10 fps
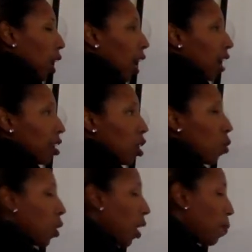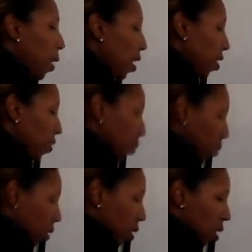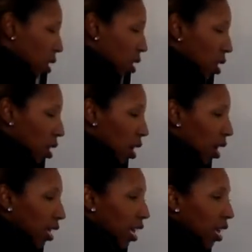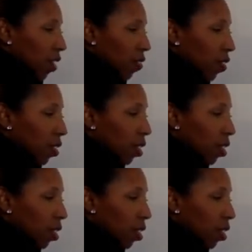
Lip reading: I know when I paid, I gave